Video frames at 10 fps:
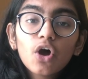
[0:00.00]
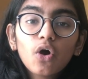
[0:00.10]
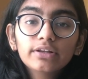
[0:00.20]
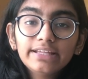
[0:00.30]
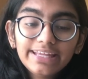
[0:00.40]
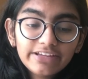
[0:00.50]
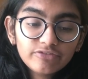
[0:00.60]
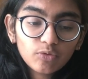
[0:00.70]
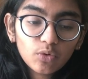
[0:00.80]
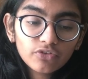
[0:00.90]
on
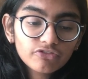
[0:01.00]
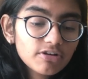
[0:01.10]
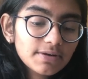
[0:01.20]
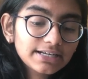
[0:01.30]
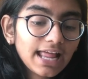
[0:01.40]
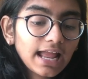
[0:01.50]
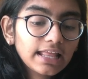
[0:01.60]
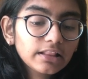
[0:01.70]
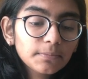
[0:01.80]
e4 from attacking the